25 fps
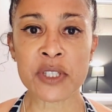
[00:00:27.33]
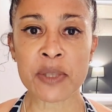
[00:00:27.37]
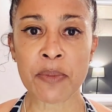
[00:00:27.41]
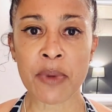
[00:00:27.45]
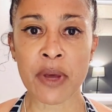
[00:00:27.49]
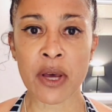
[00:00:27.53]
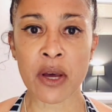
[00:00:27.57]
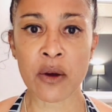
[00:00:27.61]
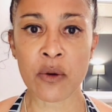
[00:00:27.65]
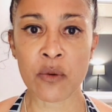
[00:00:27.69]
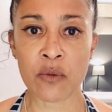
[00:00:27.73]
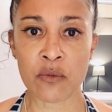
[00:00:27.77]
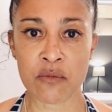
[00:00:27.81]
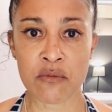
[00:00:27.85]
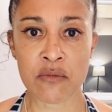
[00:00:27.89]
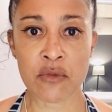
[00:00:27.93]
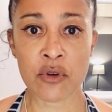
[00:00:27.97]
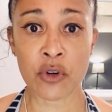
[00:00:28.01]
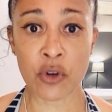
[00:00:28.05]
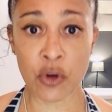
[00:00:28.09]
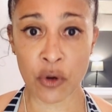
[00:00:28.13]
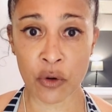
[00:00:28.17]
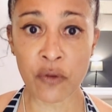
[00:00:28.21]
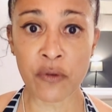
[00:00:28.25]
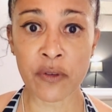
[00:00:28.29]
about
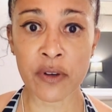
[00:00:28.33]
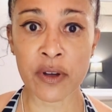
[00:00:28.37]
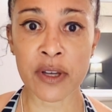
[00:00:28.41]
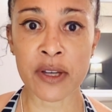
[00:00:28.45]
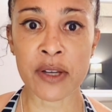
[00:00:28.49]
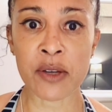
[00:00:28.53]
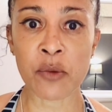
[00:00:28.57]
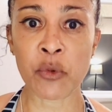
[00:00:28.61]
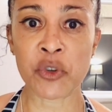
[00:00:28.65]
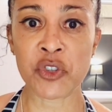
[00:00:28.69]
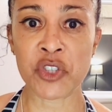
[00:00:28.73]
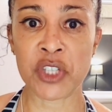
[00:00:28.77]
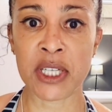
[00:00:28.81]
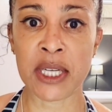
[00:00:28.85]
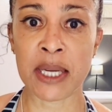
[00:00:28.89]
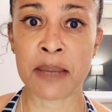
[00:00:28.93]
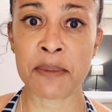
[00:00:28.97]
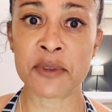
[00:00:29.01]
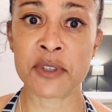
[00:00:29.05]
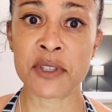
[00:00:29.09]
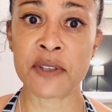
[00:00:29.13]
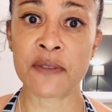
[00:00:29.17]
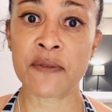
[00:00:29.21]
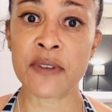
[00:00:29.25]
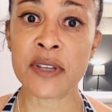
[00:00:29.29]
Nova when she
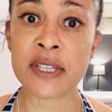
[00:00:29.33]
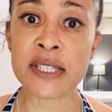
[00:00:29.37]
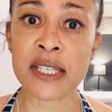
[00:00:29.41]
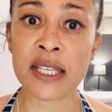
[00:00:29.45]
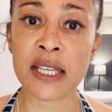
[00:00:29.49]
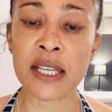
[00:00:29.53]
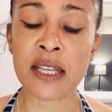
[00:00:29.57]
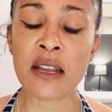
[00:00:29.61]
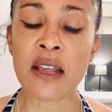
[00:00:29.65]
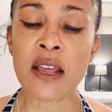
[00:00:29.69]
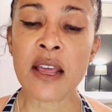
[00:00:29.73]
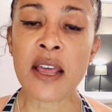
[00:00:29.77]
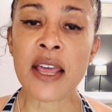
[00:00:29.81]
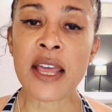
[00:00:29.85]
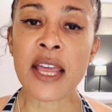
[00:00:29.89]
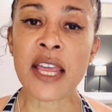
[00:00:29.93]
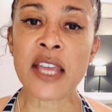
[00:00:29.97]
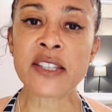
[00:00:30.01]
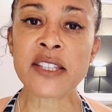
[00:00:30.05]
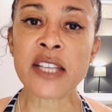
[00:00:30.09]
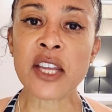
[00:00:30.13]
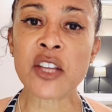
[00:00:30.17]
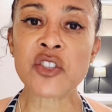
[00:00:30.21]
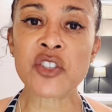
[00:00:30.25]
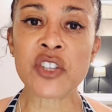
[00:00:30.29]
comes to visit
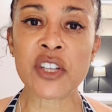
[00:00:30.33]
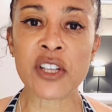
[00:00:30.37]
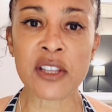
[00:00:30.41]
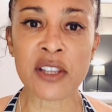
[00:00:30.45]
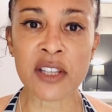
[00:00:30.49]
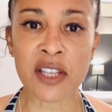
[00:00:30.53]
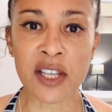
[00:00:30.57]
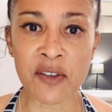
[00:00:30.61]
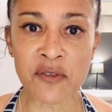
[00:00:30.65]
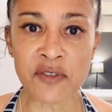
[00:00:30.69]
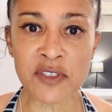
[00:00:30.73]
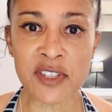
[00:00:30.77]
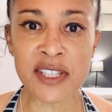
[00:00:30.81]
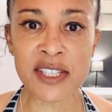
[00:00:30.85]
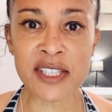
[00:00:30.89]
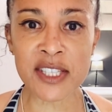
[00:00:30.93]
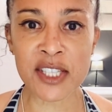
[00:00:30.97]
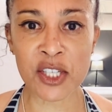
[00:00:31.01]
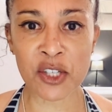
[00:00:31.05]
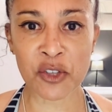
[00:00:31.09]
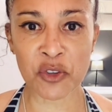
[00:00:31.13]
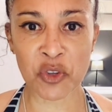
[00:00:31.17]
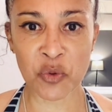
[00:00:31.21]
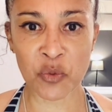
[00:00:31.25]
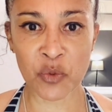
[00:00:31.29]
is that she loves to
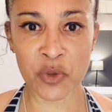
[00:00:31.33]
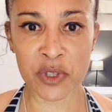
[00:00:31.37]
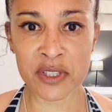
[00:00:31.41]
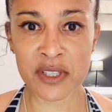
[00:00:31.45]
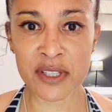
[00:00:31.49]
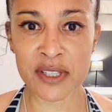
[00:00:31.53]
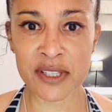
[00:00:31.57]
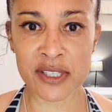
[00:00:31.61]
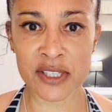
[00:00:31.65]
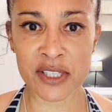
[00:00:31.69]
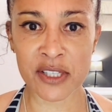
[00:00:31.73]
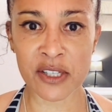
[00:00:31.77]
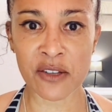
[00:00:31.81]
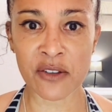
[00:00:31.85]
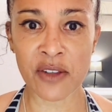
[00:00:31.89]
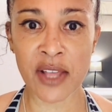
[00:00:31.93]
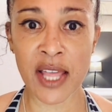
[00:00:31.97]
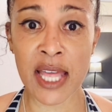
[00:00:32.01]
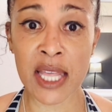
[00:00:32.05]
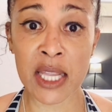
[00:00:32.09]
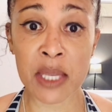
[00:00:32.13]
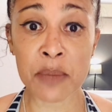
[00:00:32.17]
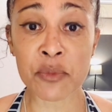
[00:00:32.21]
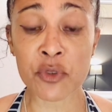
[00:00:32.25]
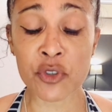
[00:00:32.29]
sit on the windowsill
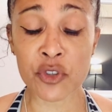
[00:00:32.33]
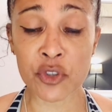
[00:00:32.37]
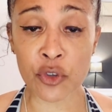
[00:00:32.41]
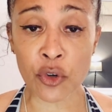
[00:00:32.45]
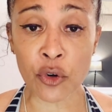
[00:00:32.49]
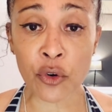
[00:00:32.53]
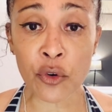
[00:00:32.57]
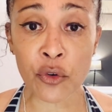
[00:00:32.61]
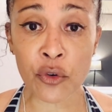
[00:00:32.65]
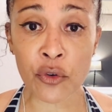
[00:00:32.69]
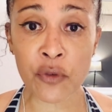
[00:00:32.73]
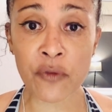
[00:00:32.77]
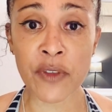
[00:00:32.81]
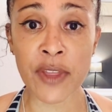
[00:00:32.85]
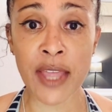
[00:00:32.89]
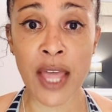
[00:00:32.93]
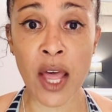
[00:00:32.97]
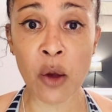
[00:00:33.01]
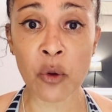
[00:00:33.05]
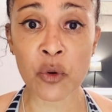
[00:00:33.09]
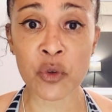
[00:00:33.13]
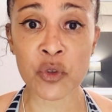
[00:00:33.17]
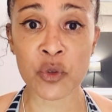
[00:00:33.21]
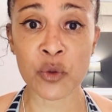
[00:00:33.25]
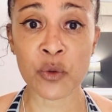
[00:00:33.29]
and observe the
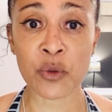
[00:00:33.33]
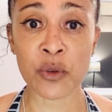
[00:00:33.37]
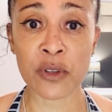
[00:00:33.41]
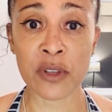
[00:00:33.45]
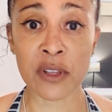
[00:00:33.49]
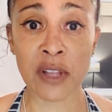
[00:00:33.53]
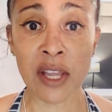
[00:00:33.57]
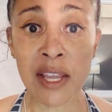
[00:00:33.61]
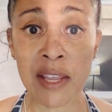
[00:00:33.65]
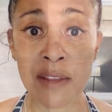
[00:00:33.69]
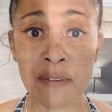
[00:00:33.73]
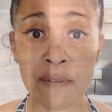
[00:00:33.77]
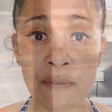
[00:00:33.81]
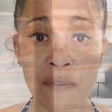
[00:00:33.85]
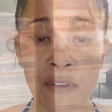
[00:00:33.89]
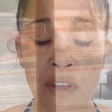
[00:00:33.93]
outdoor life